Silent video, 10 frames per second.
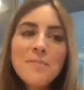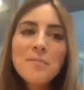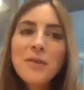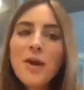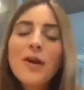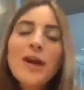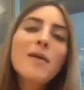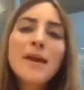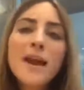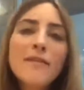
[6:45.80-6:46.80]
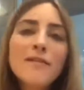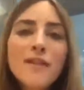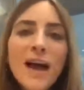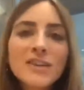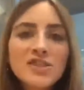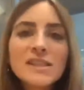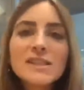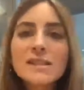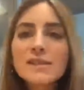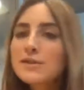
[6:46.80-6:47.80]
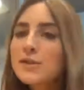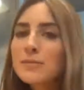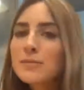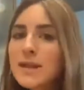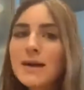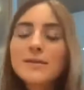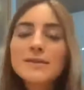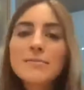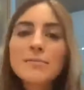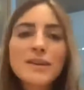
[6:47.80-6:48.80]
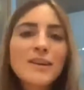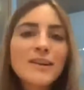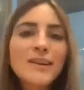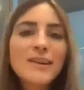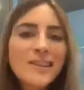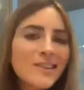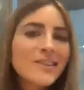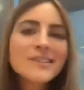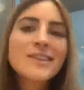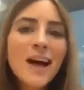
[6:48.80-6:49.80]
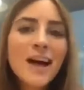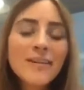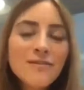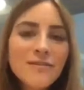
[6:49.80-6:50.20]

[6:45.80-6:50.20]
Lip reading: okay, I might have fat genes and a slow metabolism, but there is a lot of